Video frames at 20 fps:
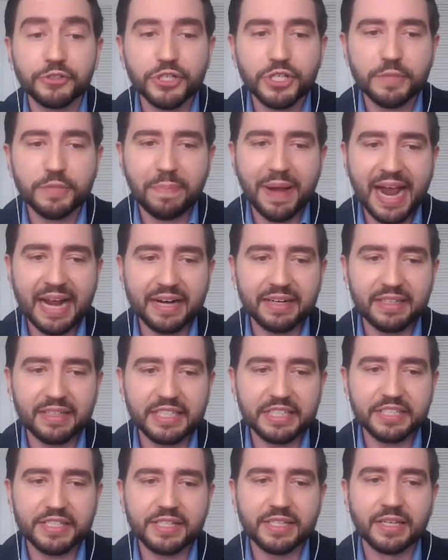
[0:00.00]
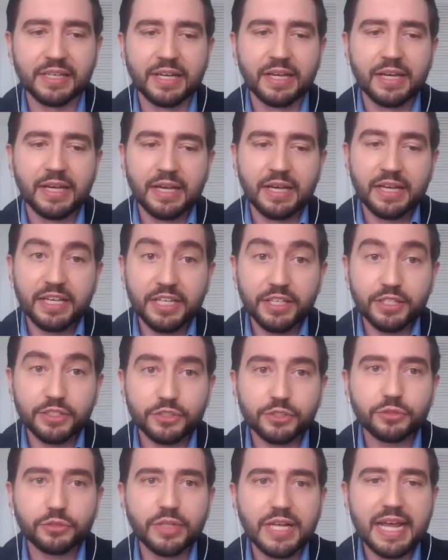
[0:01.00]
first panelist here
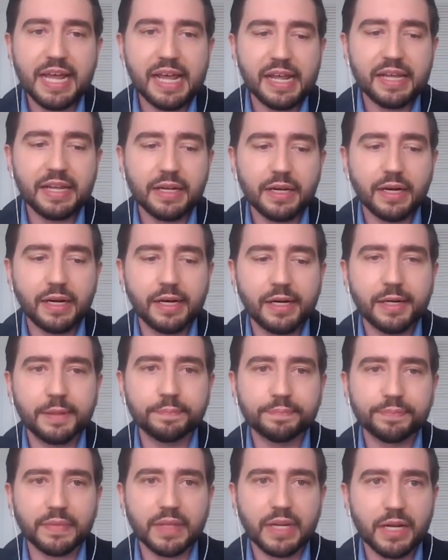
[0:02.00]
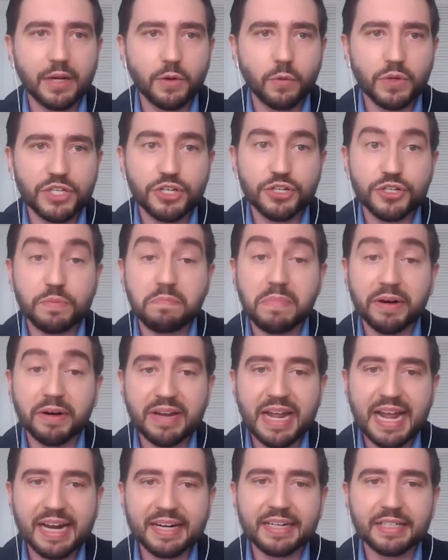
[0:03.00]
today, um, uh, which is
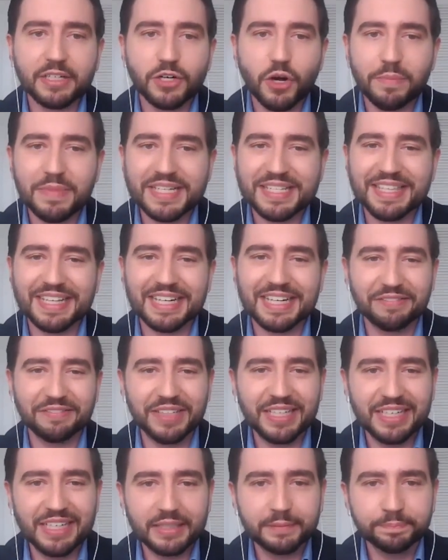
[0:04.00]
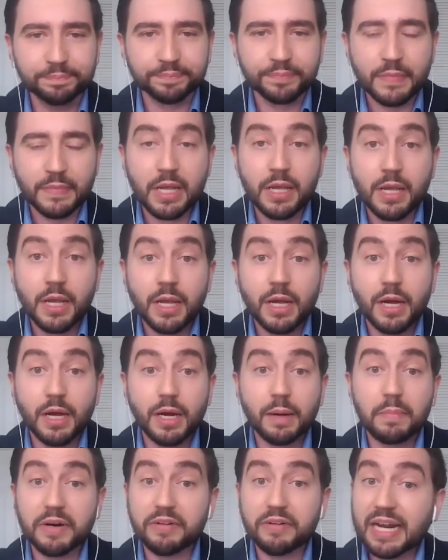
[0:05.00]
Mariana Gomez de la Villa.
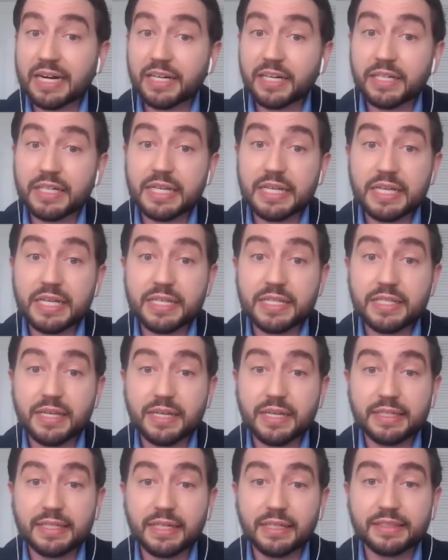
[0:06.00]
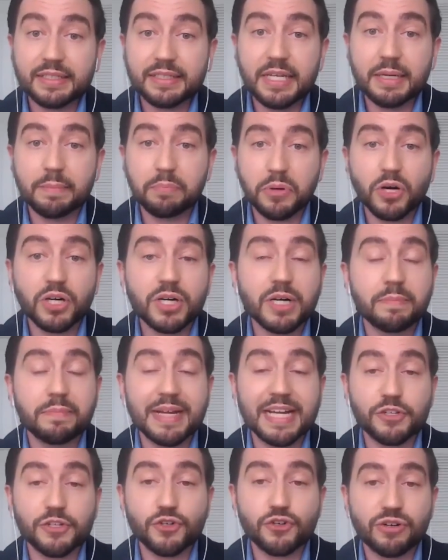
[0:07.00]
Uh, Mariana is the DLT program
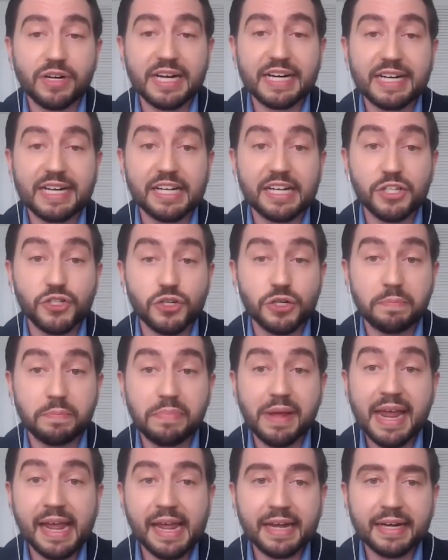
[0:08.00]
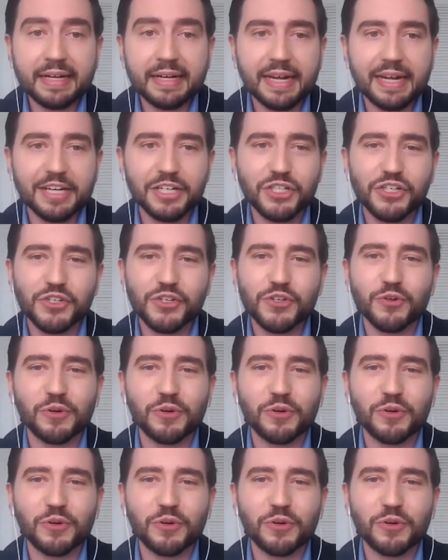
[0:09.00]
manager at ING Bank, and she's